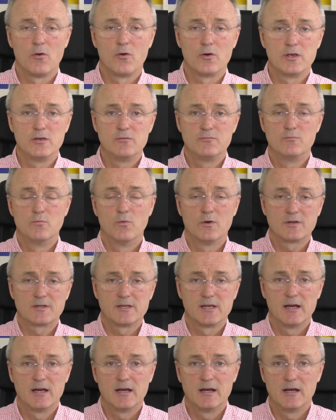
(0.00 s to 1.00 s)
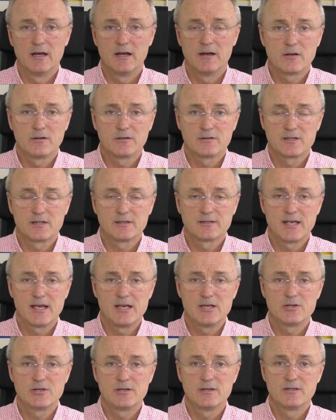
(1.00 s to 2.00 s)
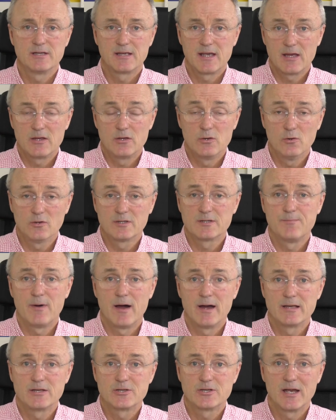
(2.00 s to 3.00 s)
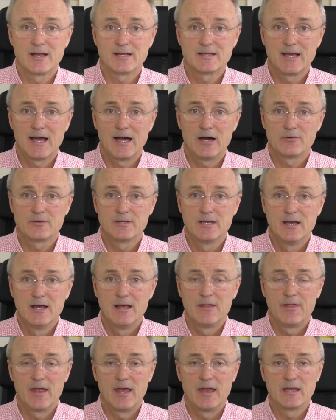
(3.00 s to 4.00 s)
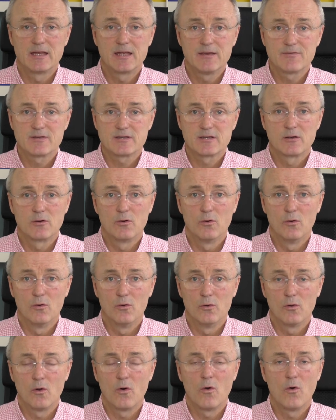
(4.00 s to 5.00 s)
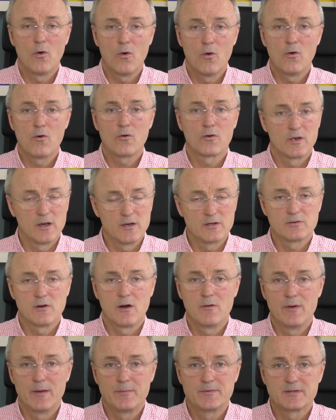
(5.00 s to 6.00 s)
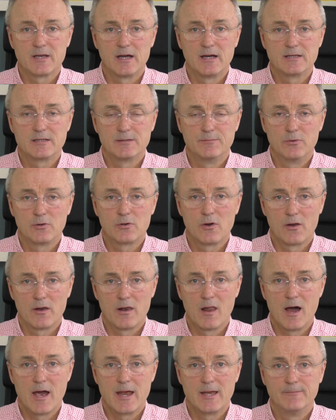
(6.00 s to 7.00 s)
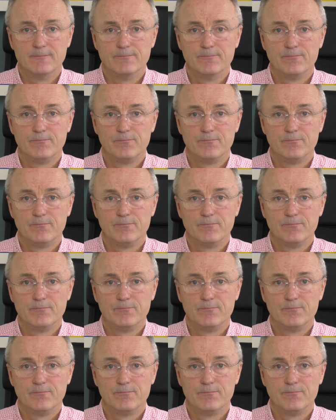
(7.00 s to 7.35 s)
or you want a consultation to get your spine checked out, then give us a call or go to our website to book online.